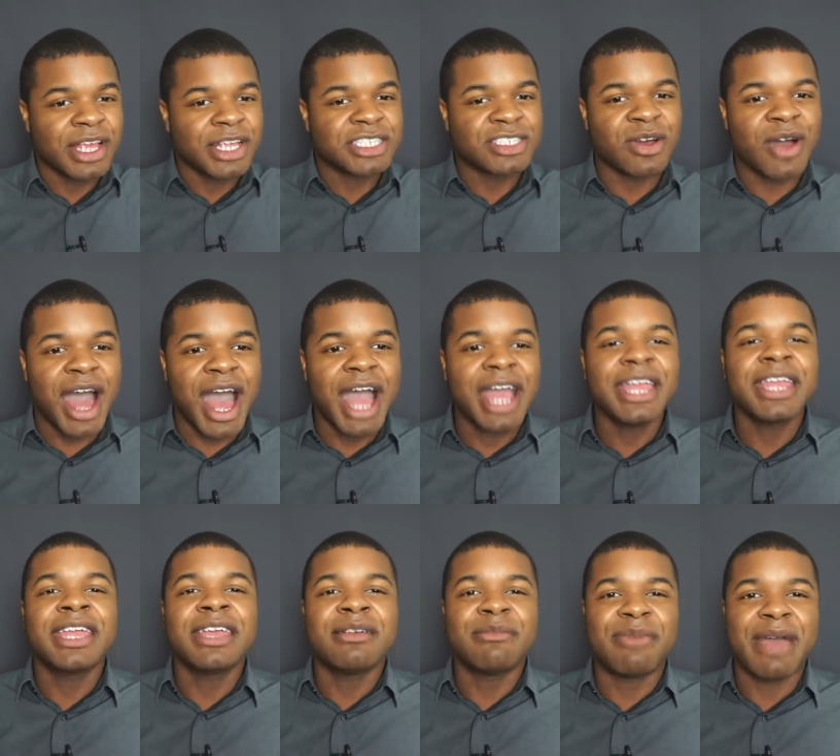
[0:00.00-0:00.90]
So I
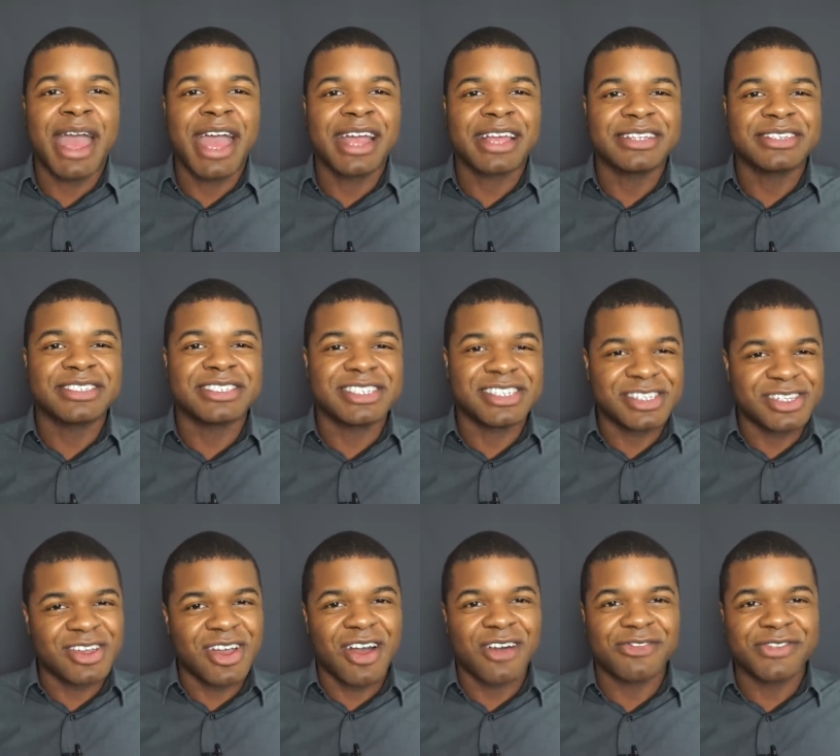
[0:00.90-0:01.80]
get back to
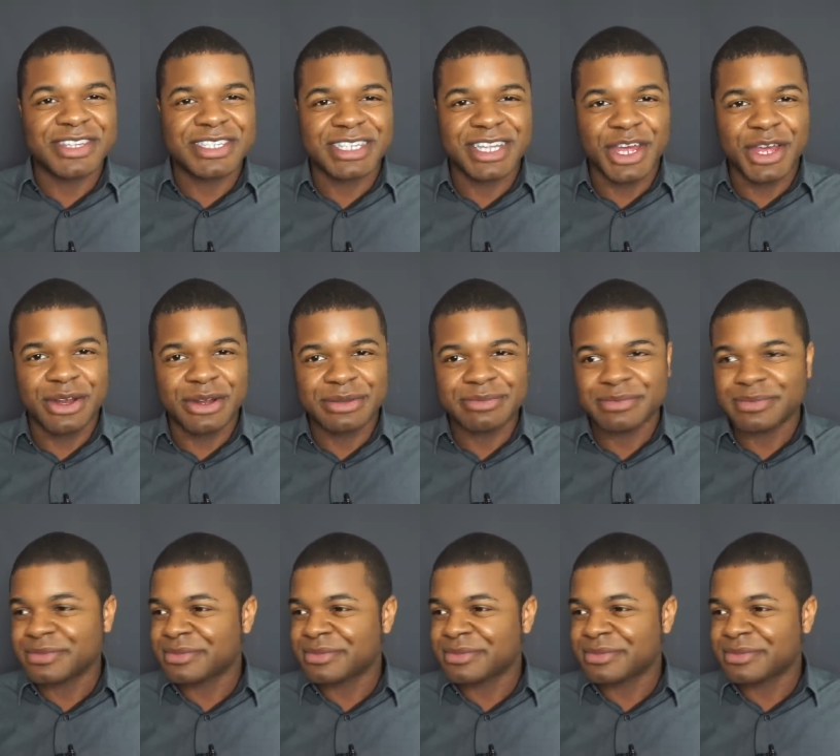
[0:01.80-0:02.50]
the office later.